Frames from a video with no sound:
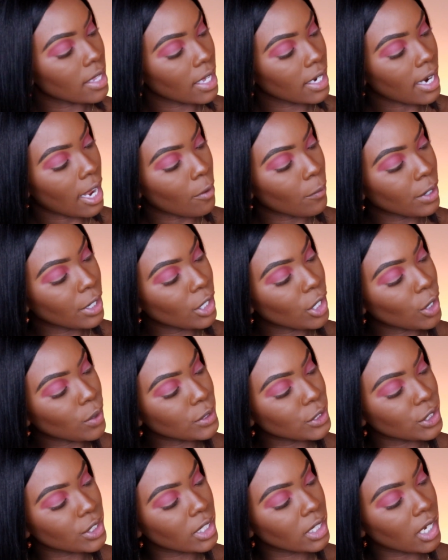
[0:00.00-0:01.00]
then I want to go
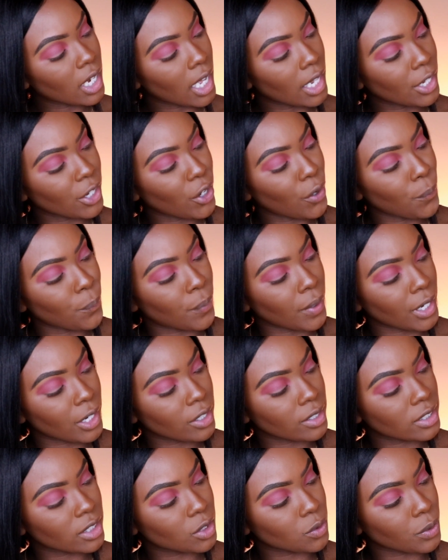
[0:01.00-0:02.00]
into the color
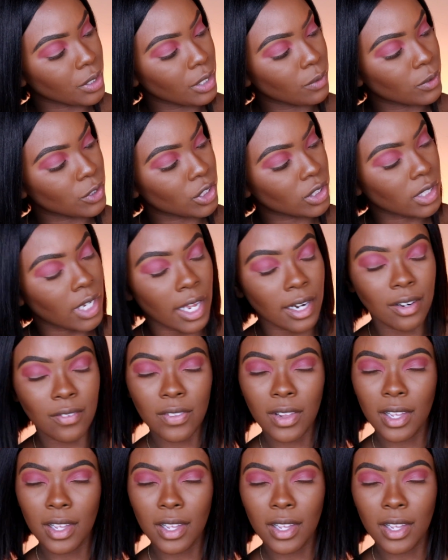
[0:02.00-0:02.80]
Bittersweet, which is kind of